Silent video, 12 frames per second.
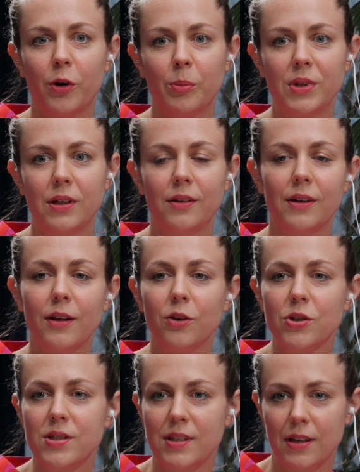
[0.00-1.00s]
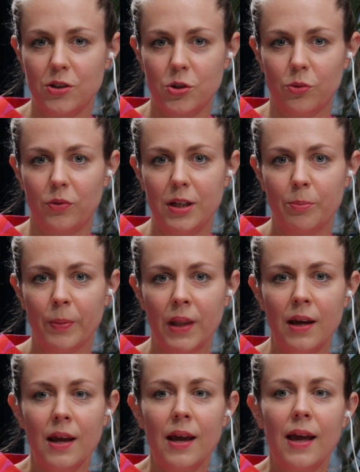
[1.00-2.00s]
another century.
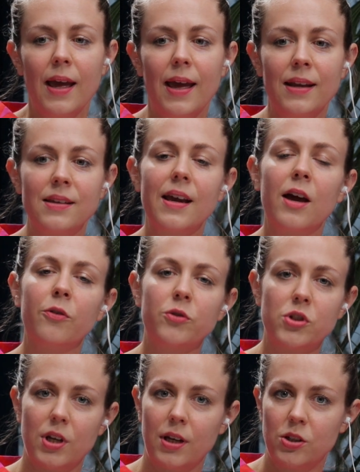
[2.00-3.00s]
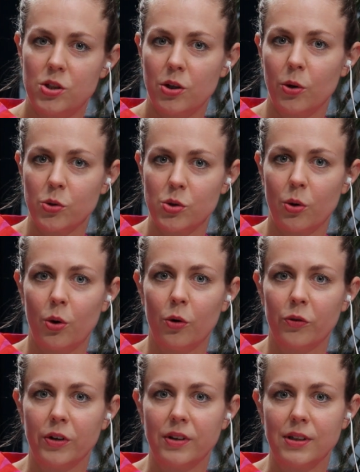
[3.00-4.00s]
And they have changed also
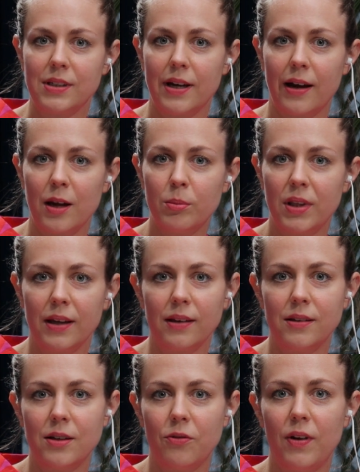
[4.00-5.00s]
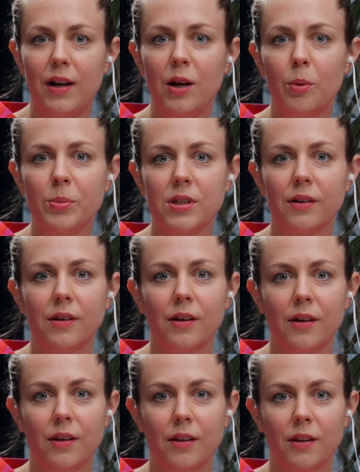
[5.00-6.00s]
over the time. They developed,
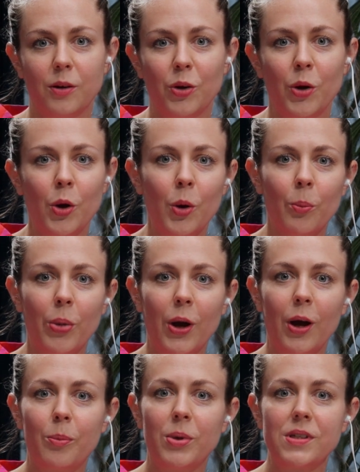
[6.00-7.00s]
the purpose